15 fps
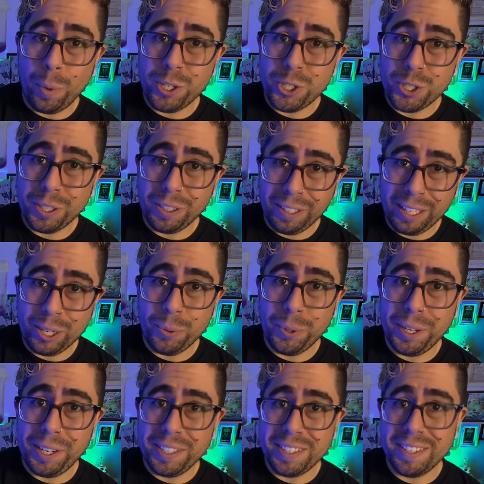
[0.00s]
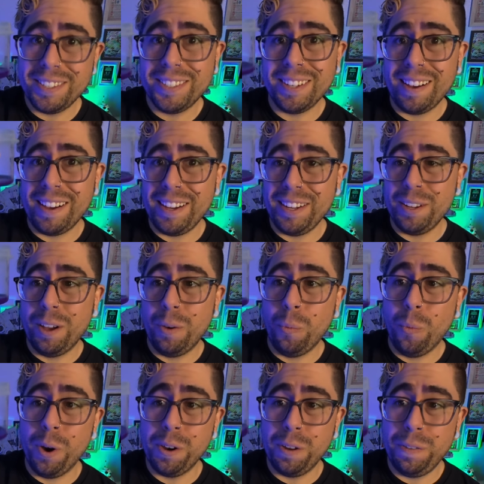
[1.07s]
much liquid is inside
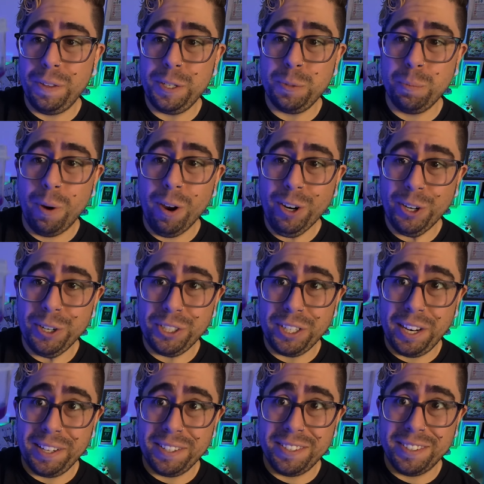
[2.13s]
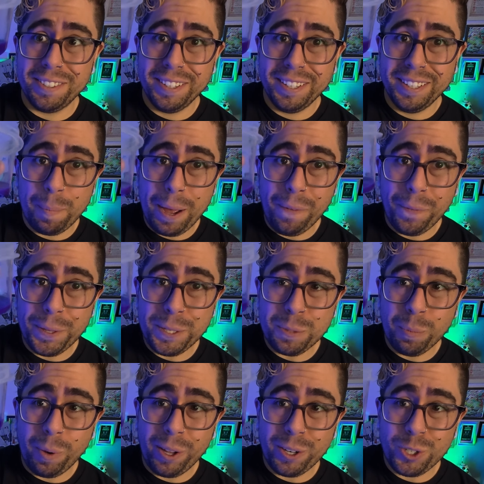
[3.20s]
one of these markers, and it's about
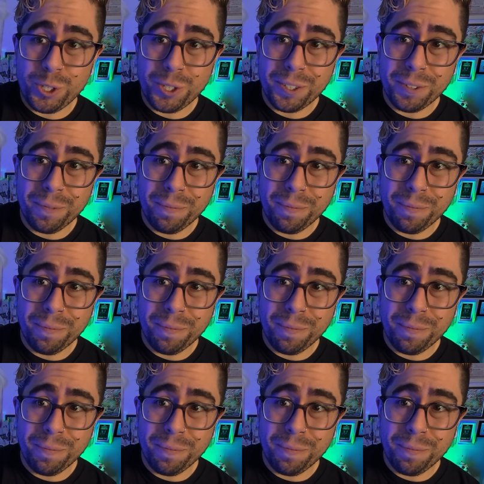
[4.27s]
this much,